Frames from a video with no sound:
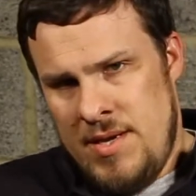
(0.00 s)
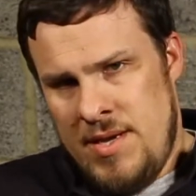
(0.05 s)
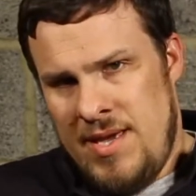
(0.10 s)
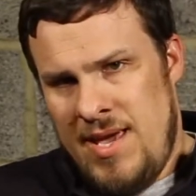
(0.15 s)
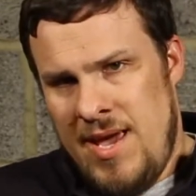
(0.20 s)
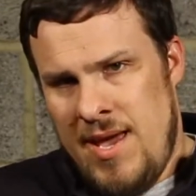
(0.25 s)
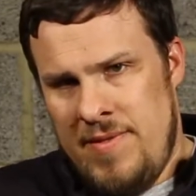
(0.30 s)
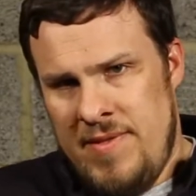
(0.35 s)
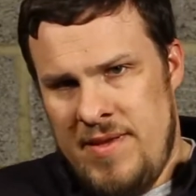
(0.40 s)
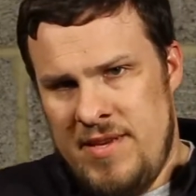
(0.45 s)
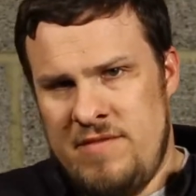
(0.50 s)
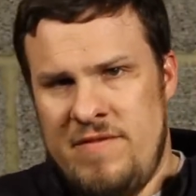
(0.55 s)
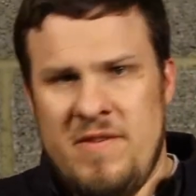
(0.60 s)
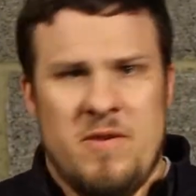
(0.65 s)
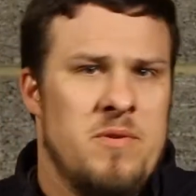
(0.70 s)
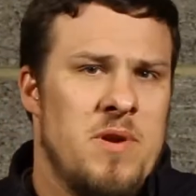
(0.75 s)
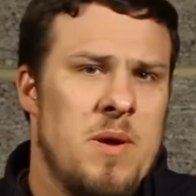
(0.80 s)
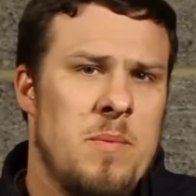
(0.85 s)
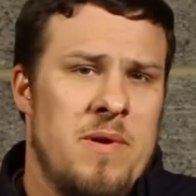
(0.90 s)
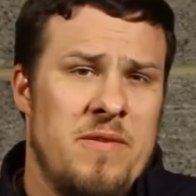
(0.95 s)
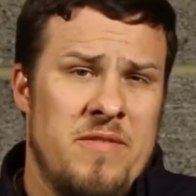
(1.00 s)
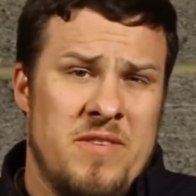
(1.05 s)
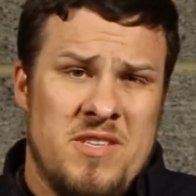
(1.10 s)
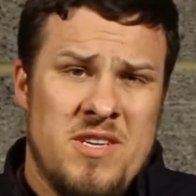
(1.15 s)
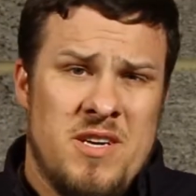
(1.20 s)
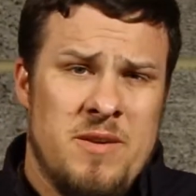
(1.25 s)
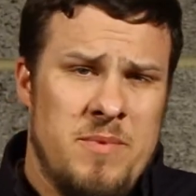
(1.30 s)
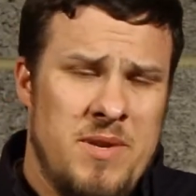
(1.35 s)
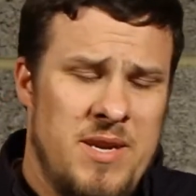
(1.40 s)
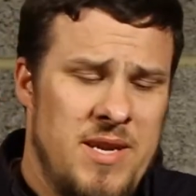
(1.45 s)
getting this filled up every
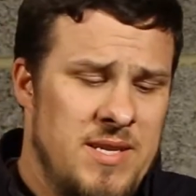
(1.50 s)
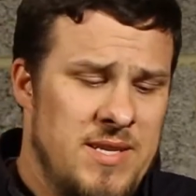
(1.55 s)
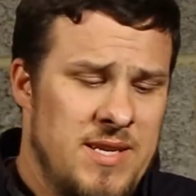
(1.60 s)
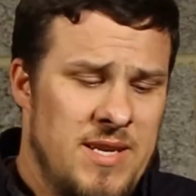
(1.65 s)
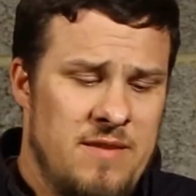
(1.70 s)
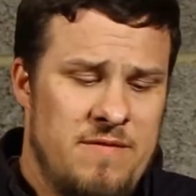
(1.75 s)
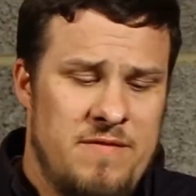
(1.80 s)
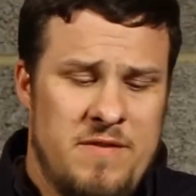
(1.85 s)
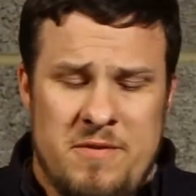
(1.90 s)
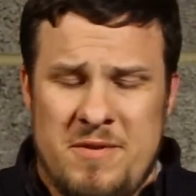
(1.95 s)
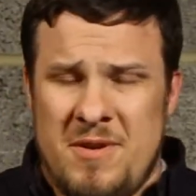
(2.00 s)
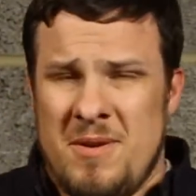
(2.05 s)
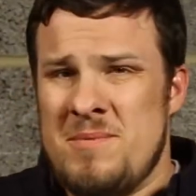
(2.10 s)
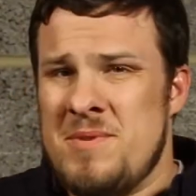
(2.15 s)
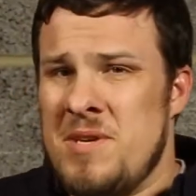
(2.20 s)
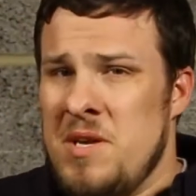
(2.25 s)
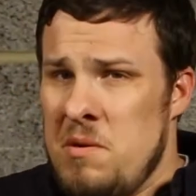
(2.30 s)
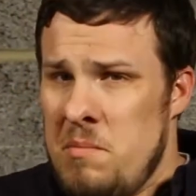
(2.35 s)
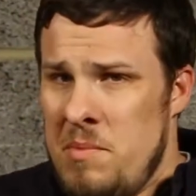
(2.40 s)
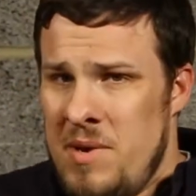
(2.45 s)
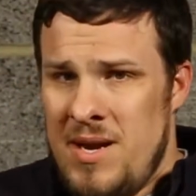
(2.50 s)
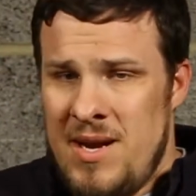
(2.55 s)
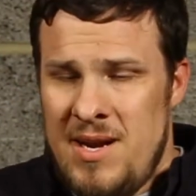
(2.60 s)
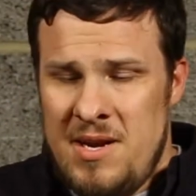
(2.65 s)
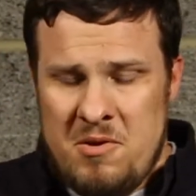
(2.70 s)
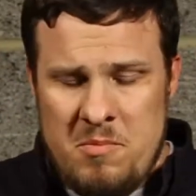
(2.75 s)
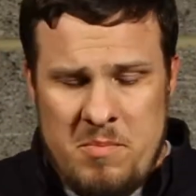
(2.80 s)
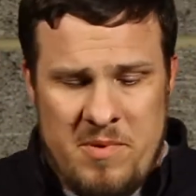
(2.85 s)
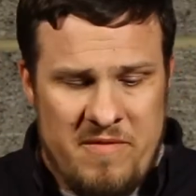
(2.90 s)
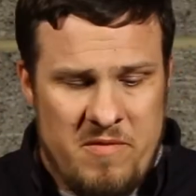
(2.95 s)
time you need to get it filled up is going to be a
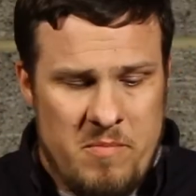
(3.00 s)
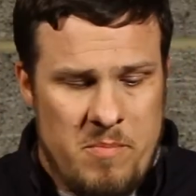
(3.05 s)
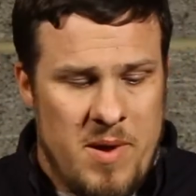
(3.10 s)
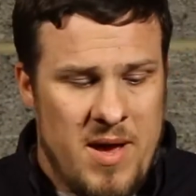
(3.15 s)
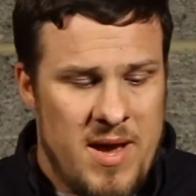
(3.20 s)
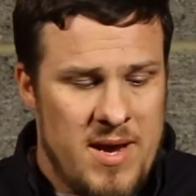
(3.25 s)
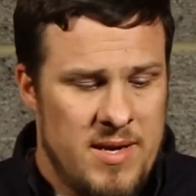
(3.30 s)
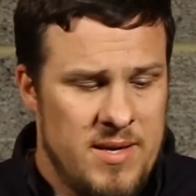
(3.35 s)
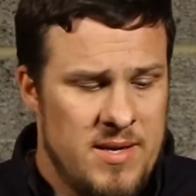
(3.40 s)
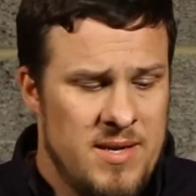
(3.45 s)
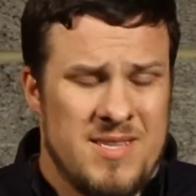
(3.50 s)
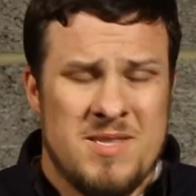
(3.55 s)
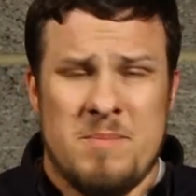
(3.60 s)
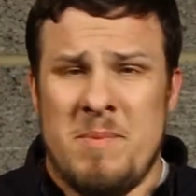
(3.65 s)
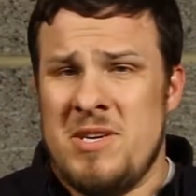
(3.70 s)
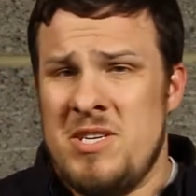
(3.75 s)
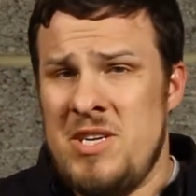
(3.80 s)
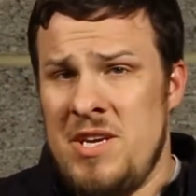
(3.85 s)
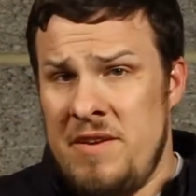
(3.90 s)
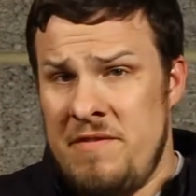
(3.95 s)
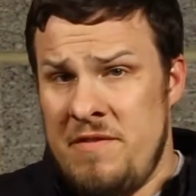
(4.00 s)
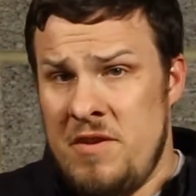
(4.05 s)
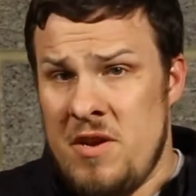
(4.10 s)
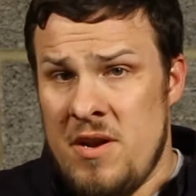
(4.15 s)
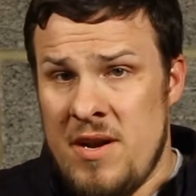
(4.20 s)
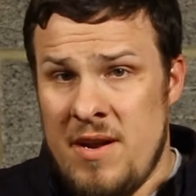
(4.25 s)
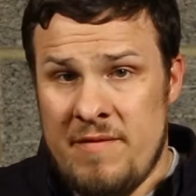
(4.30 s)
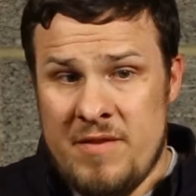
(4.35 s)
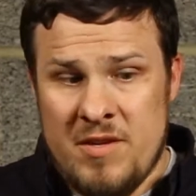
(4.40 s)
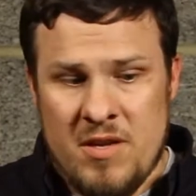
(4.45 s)
little bit of a pain, especially if you
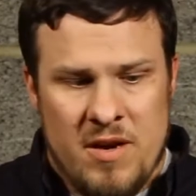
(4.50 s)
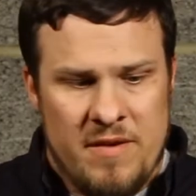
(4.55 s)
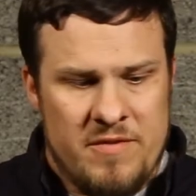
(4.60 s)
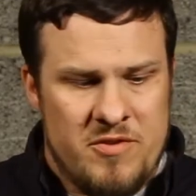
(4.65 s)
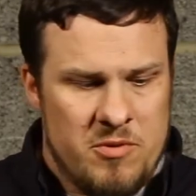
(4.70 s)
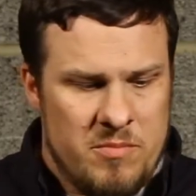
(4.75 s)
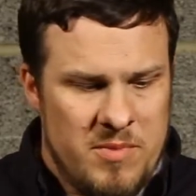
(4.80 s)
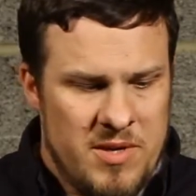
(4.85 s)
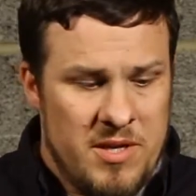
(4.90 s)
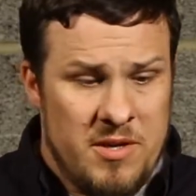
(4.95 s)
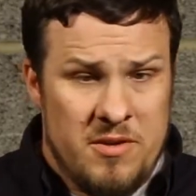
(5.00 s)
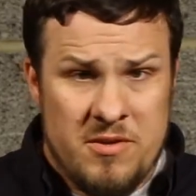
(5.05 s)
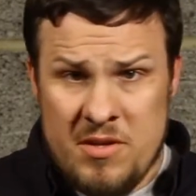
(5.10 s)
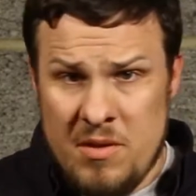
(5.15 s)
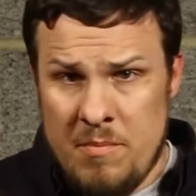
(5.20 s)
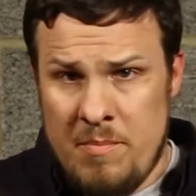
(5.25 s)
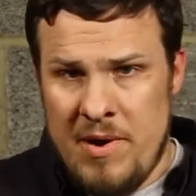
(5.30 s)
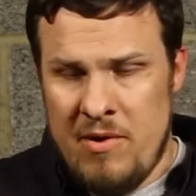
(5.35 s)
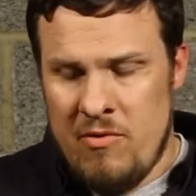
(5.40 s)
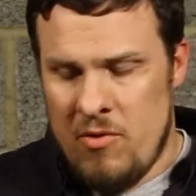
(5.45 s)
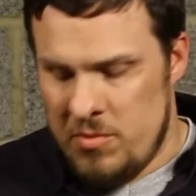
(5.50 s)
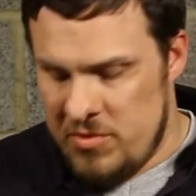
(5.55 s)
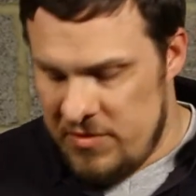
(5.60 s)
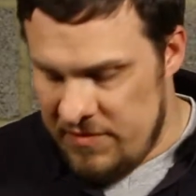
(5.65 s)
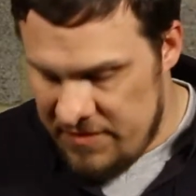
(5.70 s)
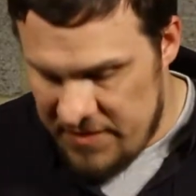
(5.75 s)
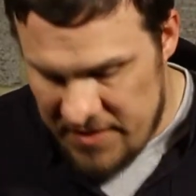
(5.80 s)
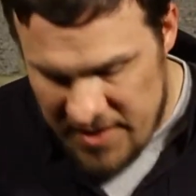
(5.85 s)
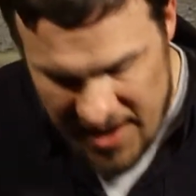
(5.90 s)
don't have a dive shop near you. So the better option for